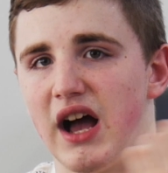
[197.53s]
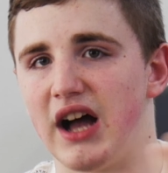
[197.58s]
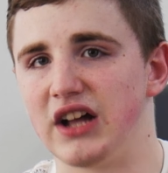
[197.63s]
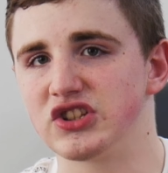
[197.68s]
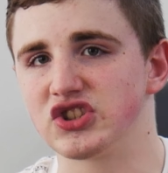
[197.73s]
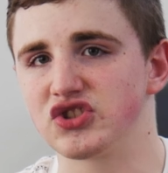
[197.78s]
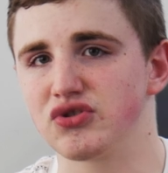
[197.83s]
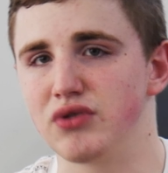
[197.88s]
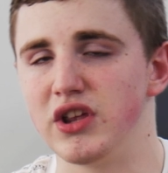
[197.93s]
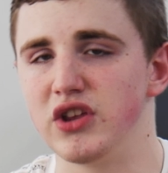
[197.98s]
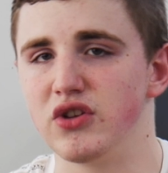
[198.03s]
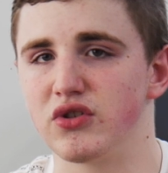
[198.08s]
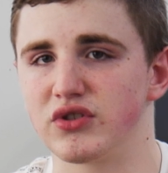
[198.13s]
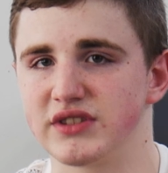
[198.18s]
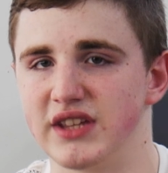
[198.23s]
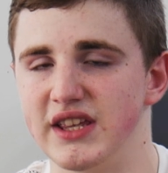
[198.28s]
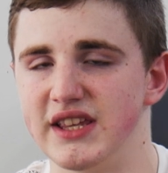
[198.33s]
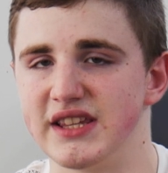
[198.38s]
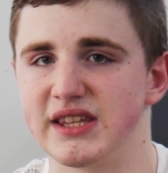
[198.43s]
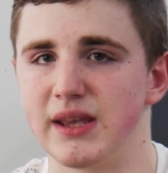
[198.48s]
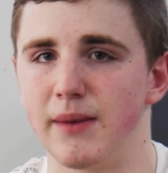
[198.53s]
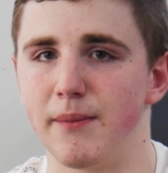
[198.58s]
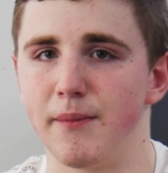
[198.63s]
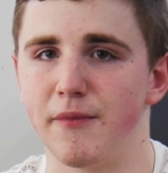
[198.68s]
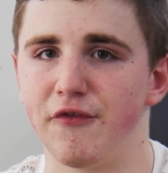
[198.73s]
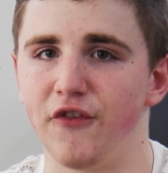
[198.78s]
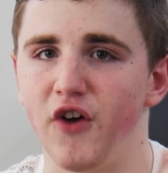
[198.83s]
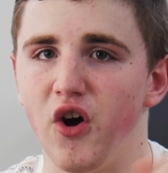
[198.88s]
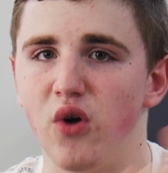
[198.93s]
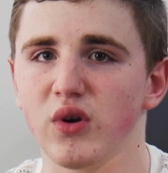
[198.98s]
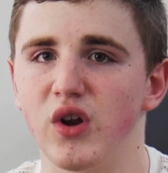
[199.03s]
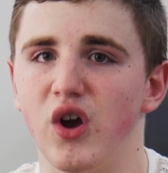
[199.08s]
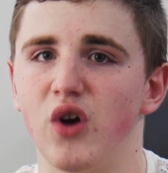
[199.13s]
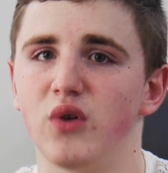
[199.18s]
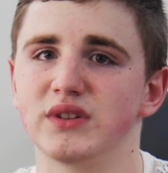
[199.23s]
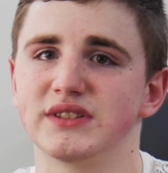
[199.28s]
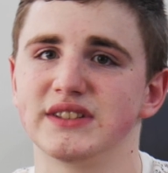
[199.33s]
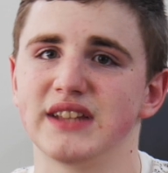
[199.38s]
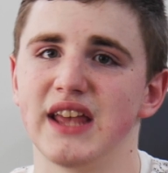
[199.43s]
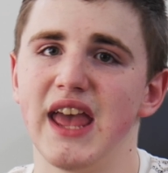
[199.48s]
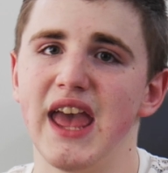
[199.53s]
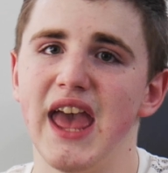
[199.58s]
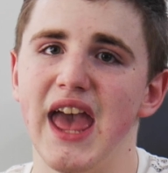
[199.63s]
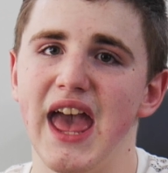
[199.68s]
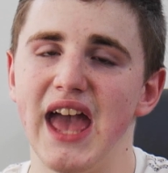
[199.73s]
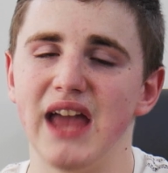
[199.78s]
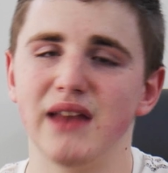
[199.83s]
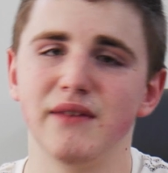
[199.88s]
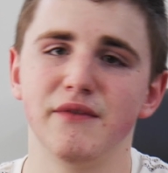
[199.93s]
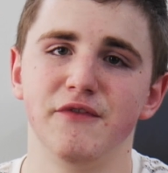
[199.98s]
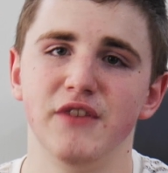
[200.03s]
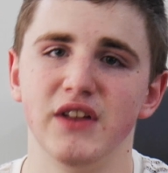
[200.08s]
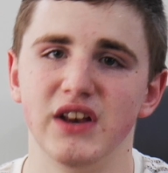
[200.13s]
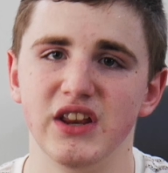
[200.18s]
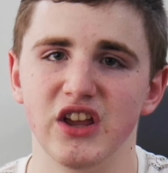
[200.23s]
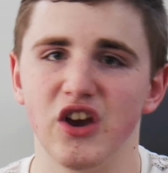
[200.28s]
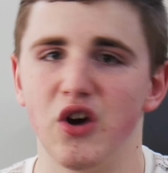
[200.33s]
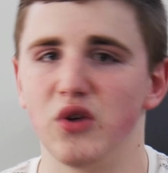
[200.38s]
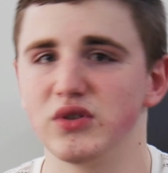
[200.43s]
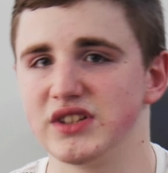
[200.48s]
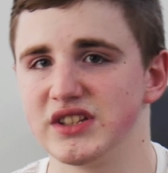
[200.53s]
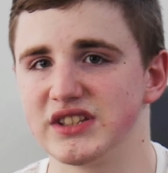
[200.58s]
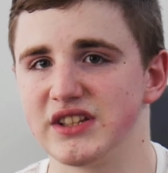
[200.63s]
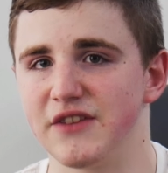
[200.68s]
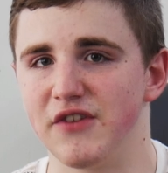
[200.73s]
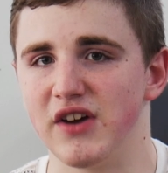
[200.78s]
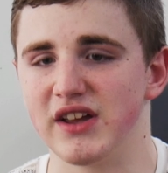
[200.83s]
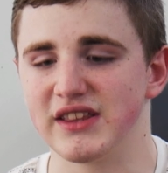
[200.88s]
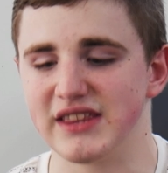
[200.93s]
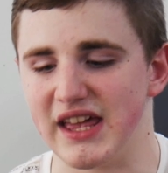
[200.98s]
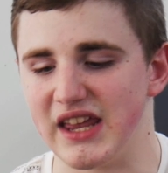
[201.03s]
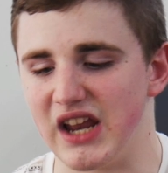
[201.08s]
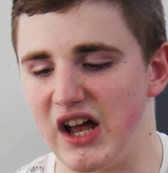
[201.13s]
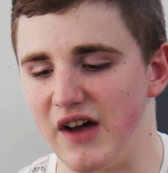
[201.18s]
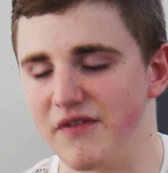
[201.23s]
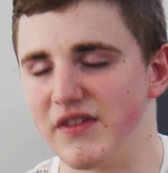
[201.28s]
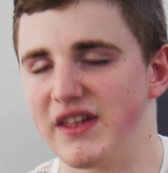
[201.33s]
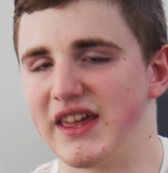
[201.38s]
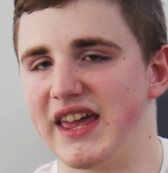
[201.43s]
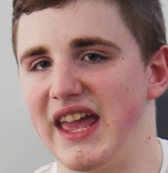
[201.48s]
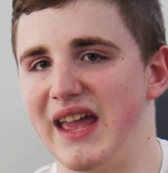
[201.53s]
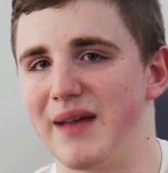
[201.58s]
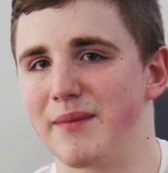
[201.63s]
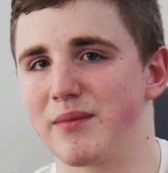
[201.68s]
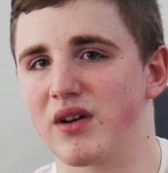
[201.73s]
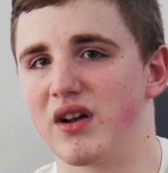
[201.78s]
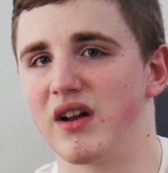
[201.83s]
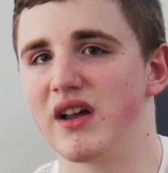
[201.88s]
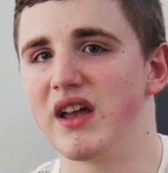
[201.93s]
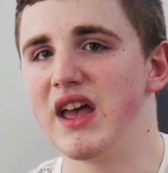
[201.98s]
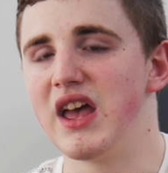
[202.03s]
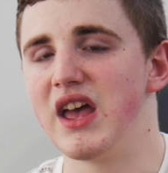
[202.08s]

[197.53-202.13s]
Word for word: on screen you'll see some photos and videos and stuff like that of the camera,